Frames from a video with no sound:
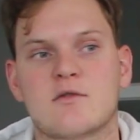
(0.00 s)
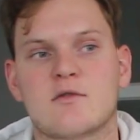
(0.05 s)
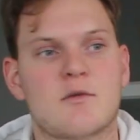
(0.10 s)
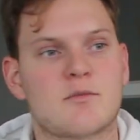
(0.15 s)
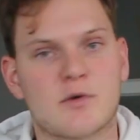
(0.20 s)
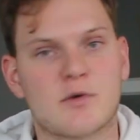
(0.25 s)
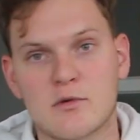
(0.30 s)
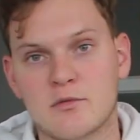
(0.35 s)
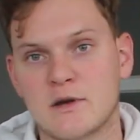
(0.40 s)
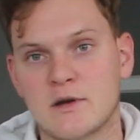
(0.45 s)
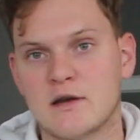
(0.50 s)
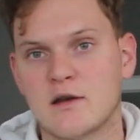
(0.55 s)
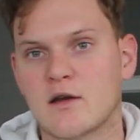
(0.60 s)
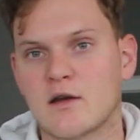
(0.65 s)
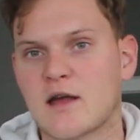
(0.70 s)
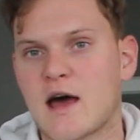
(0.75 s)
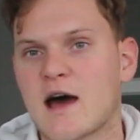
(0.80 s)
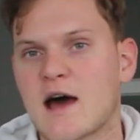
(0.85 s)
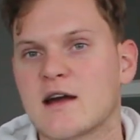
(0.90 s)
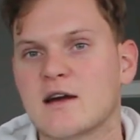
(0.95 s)
well, probably
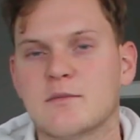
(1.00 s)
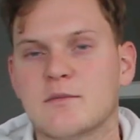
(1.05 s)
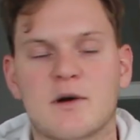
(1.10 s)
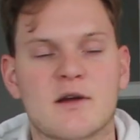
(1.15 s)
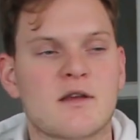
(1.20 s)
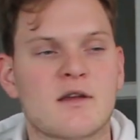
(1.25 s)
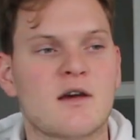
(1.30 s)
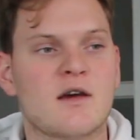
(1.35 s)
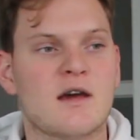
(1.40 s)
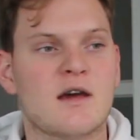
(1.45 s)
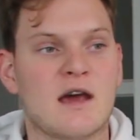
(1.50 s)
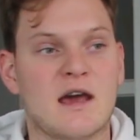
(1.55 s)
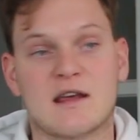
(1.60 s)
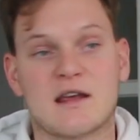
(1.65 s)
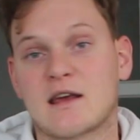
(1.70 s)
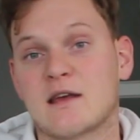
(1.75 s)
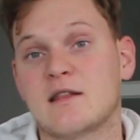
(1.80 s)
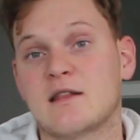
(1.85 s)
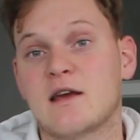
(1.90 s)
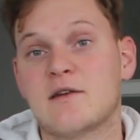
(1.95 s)
not higher, but it
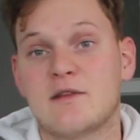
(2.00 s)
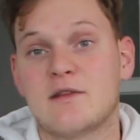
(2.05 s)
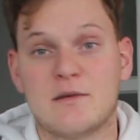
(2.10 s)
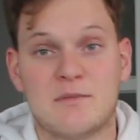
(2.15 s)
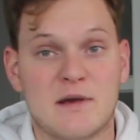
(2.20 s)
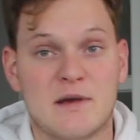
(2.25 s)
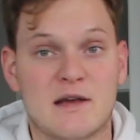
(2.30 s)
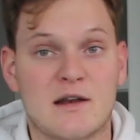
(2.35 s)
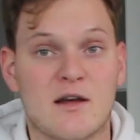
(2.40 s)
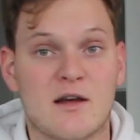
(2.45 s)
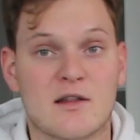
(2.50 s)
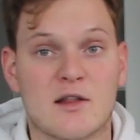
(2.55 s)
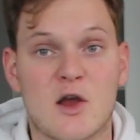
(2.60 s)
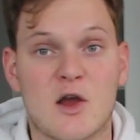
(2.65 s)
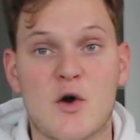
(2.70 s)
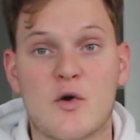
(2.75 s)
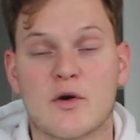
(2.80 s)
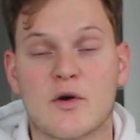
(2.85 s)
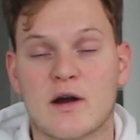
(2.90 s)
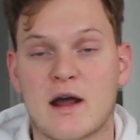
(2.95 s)
can definitely be a lot
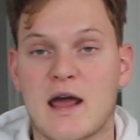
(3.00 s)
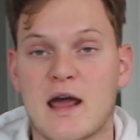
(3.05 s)
lower.